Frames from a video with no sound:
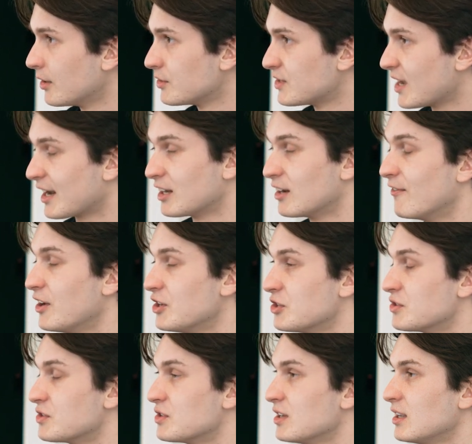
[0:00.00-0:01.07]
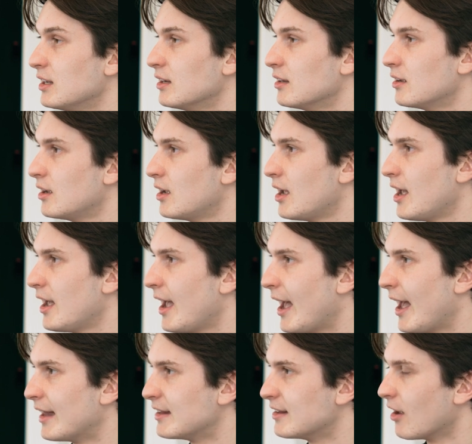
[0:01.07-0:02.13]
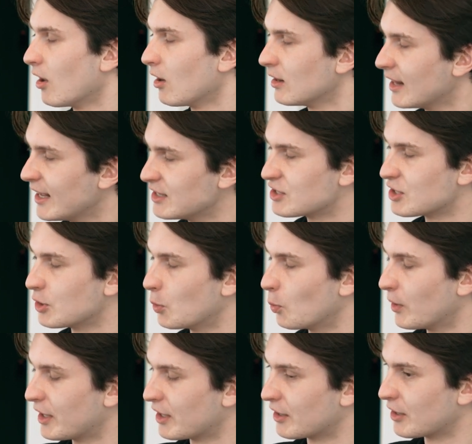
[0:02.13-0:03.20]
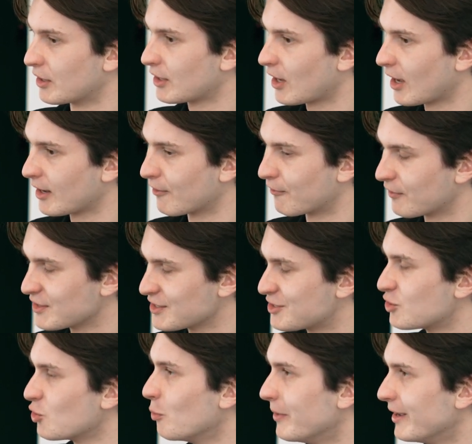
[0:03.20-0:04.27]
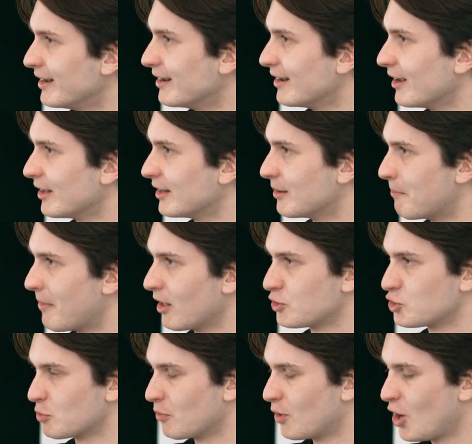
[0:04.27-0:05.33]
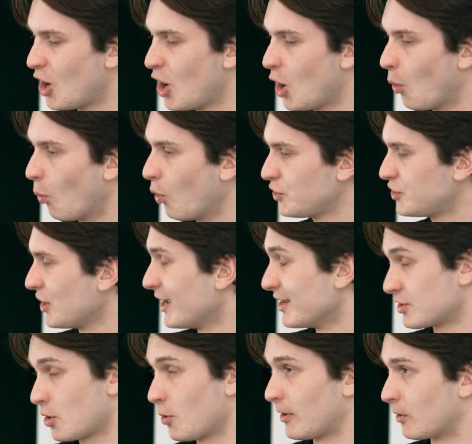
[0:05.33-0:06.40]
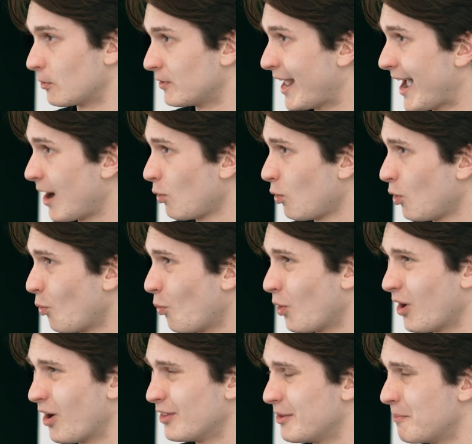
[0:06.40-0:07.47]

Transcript: tech innovation scene? And later we can kind of zoom in the Belgium. What is going on now? What are the